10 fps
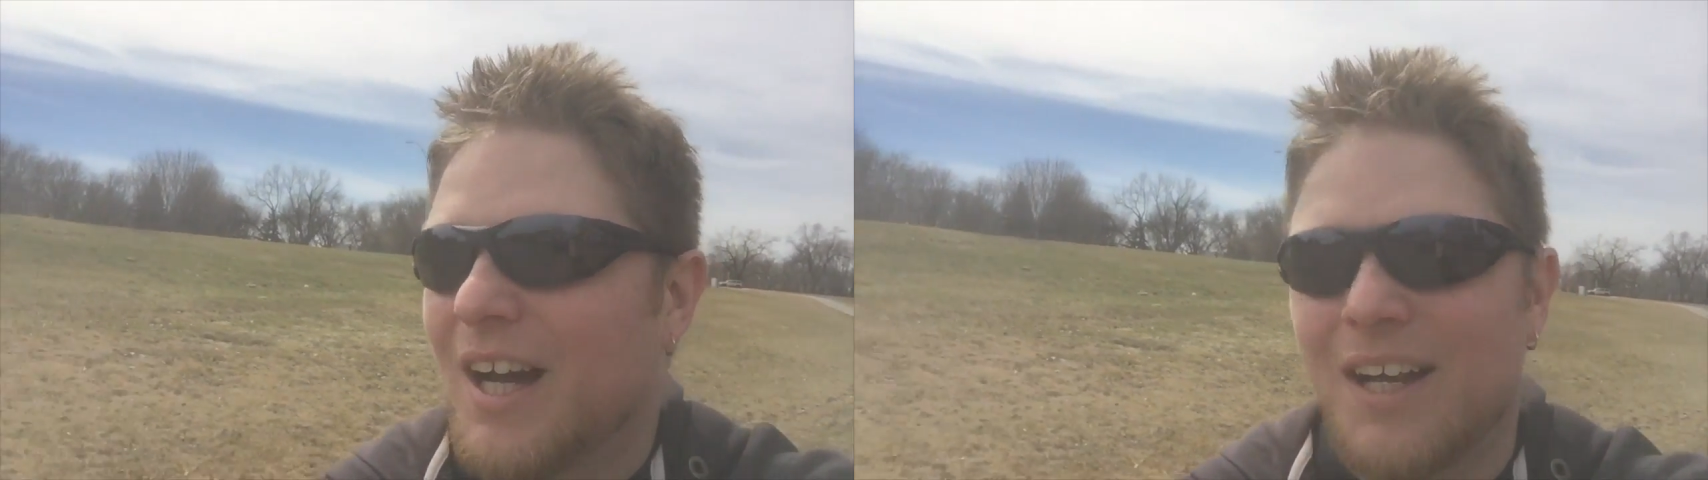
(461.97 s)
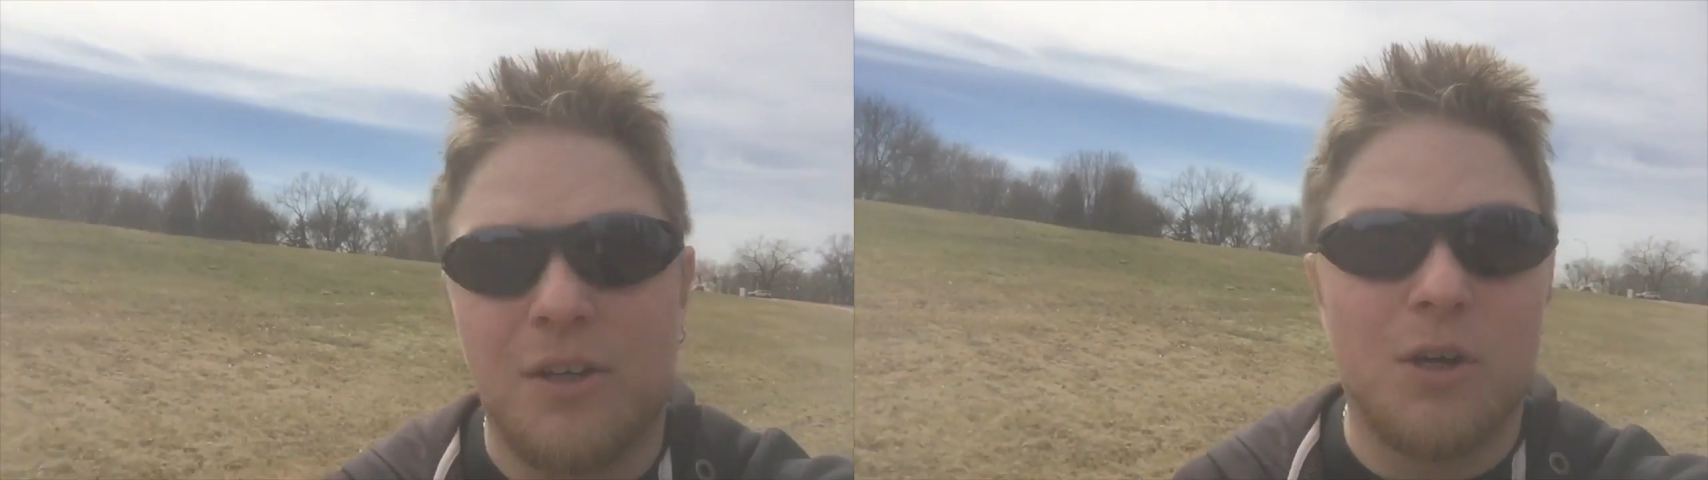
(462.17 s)

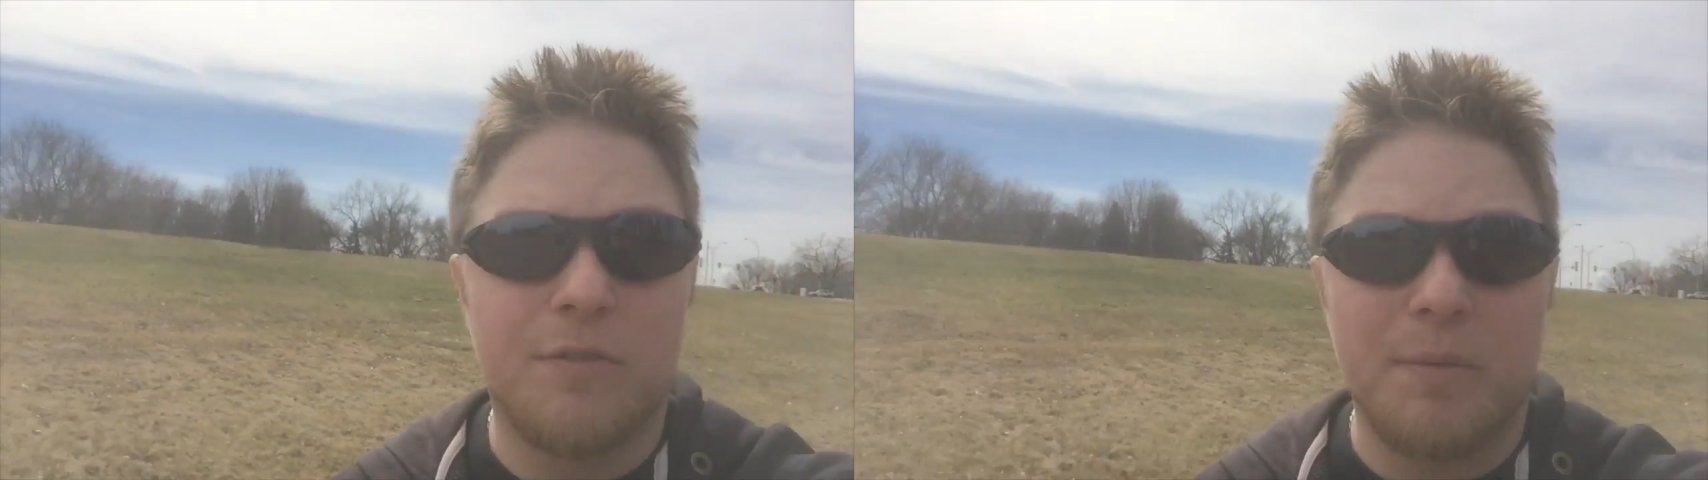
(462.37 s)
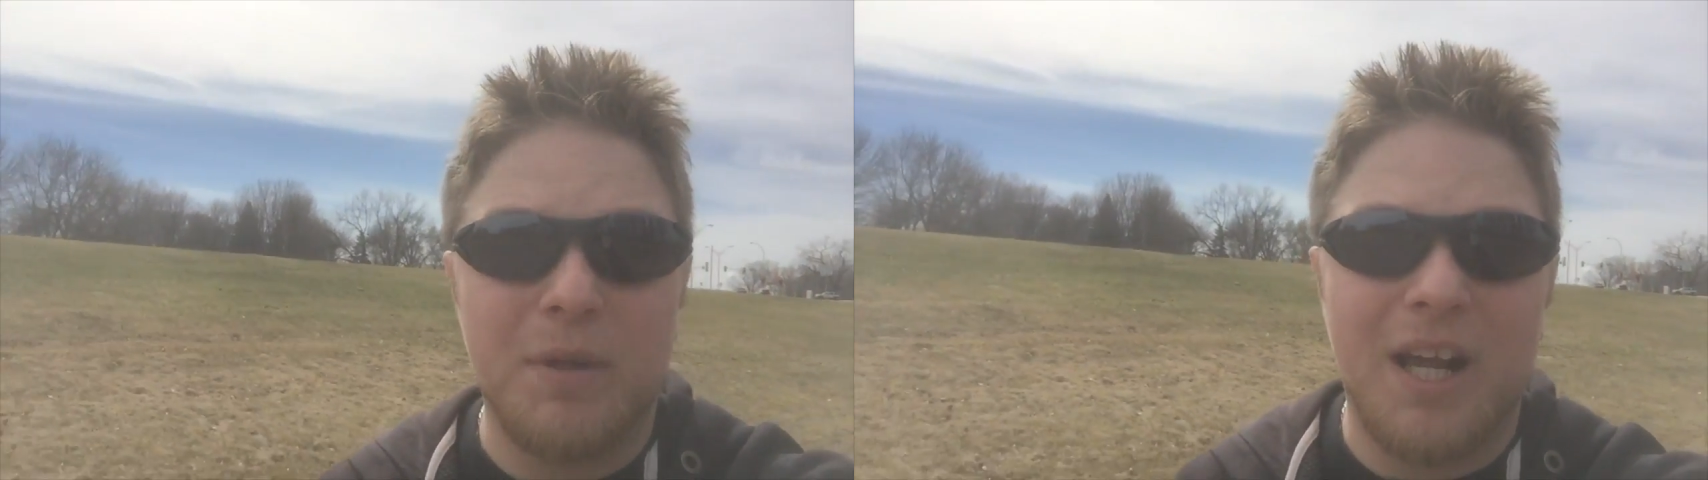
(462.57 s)
I don't know
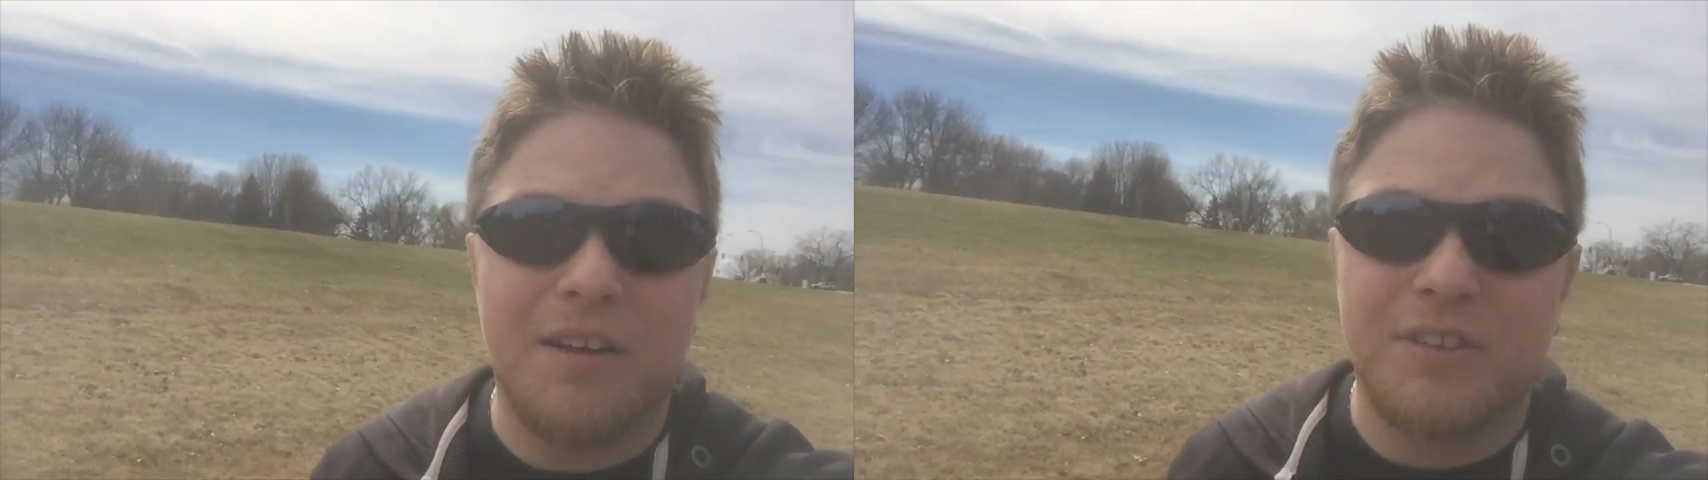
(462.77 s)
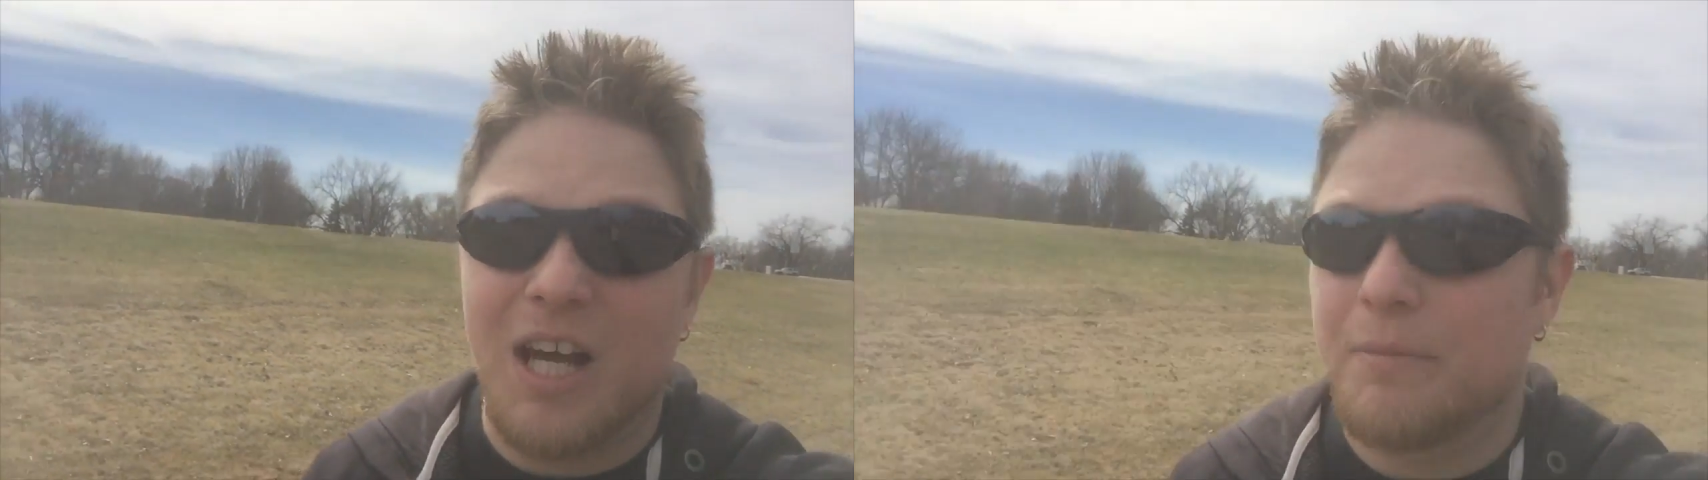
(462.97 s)
if I'm gonna
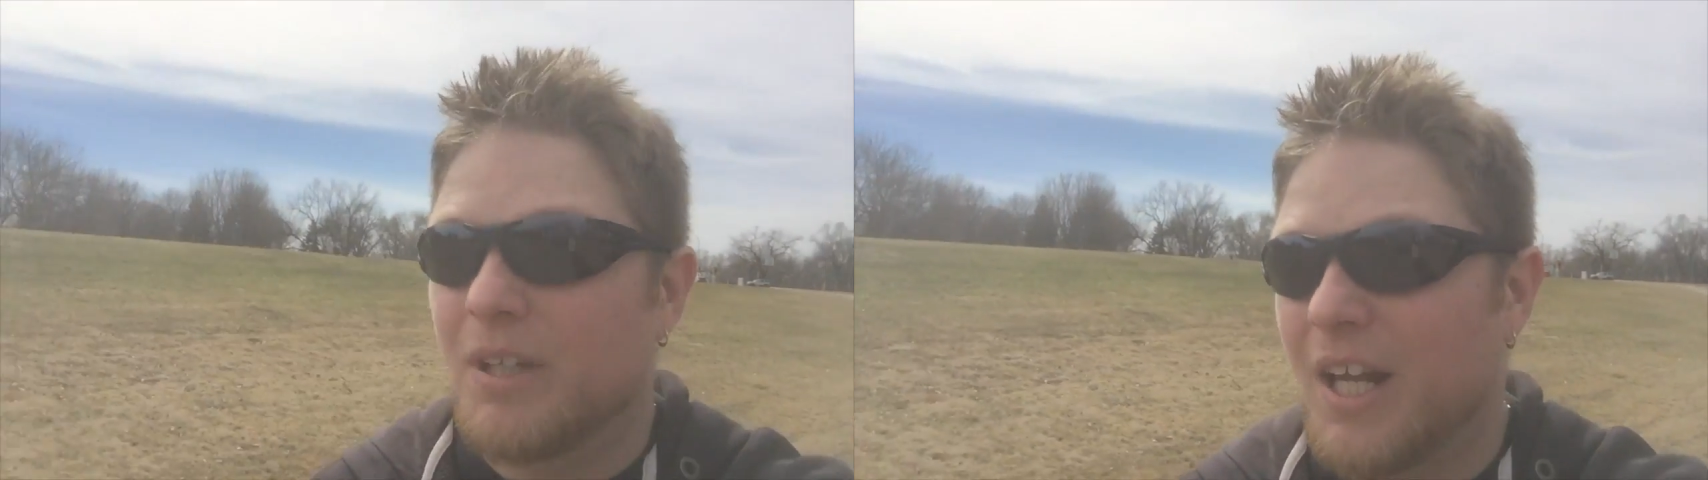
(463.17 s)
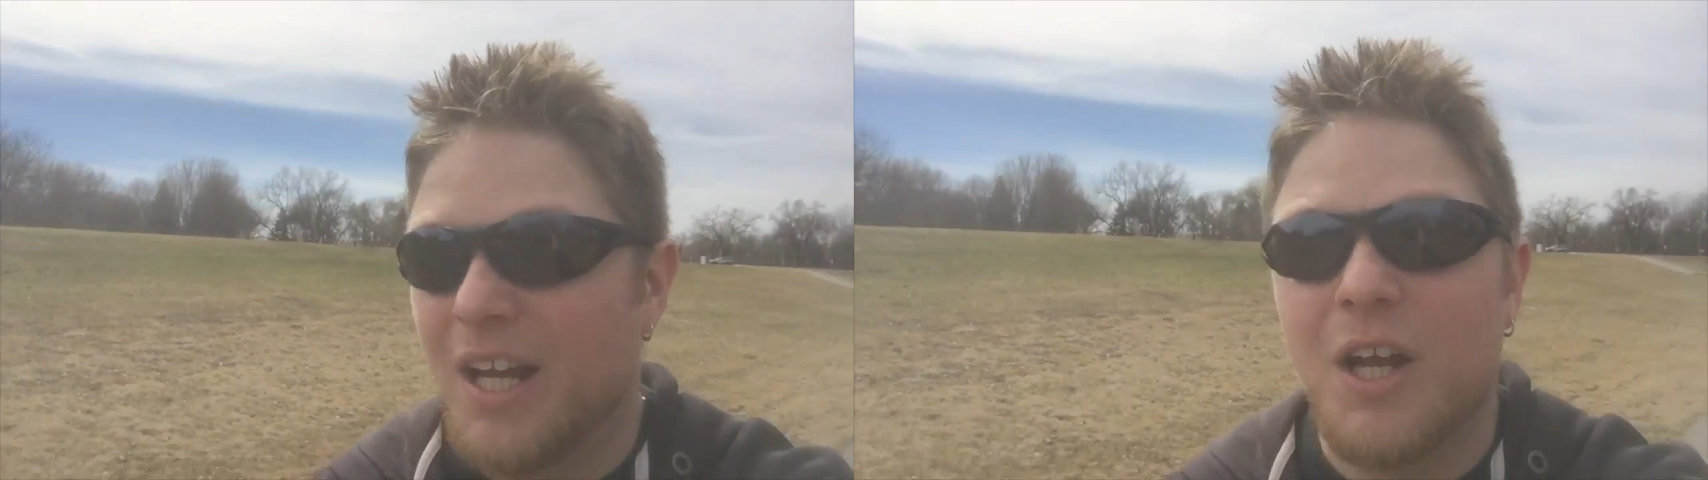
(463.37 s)
have time
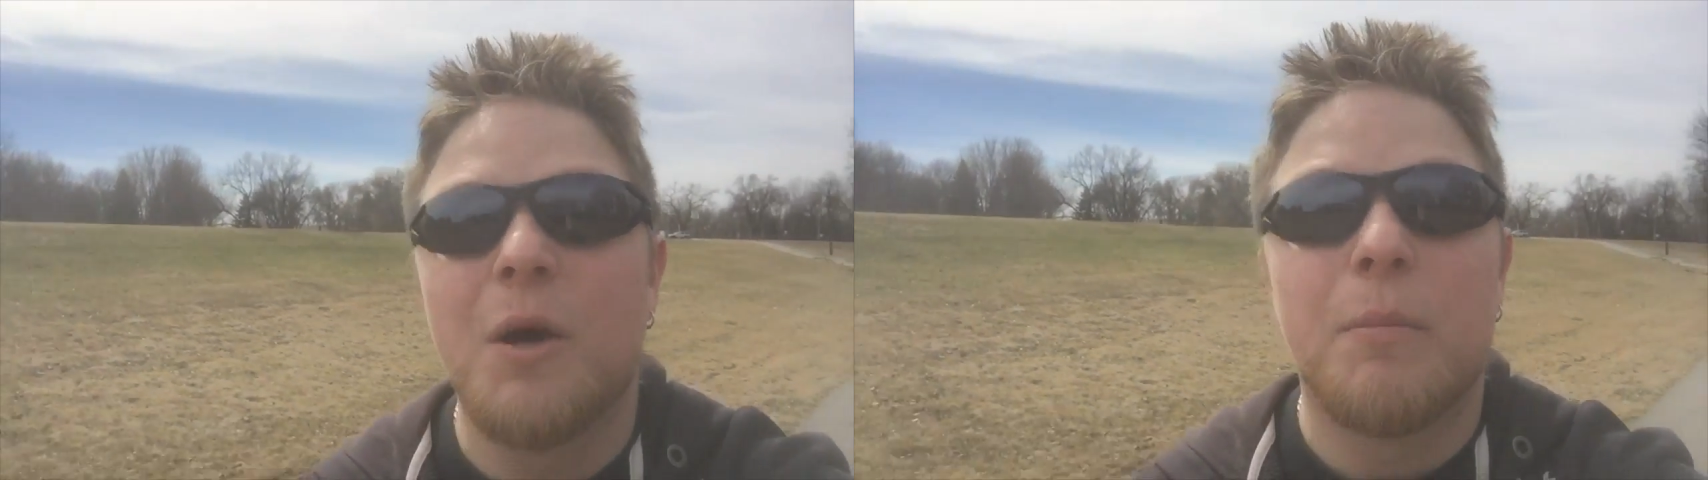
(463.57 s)
today,